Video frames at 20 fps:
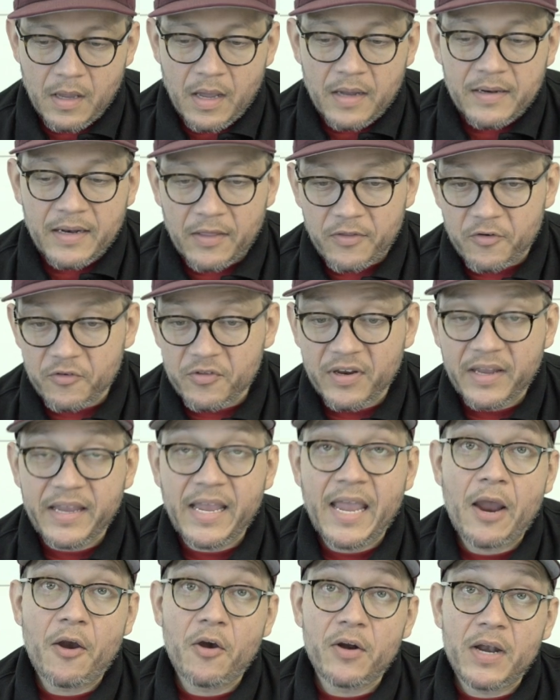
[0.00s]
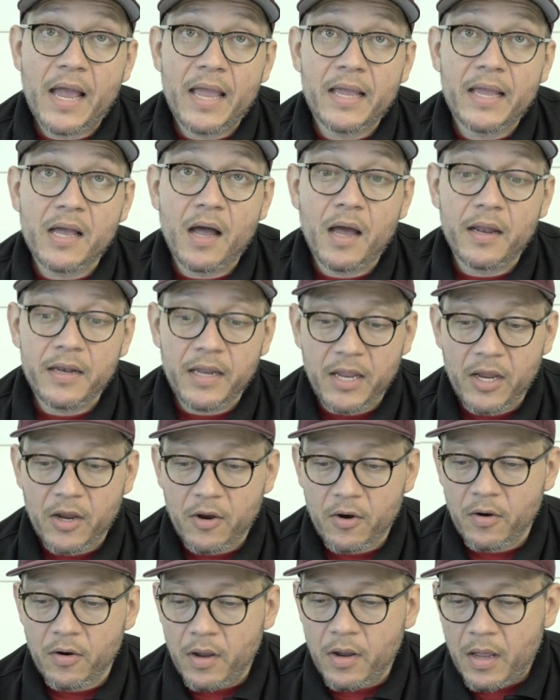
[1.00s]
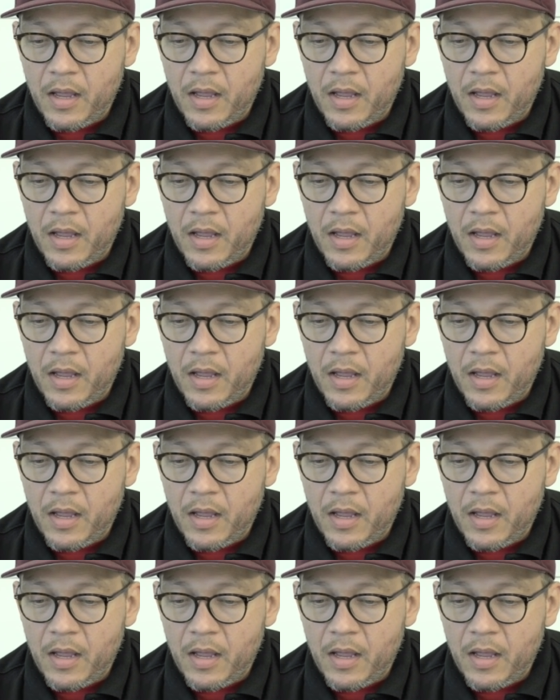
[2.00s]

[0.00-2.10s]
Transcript: Now there's a caret icon here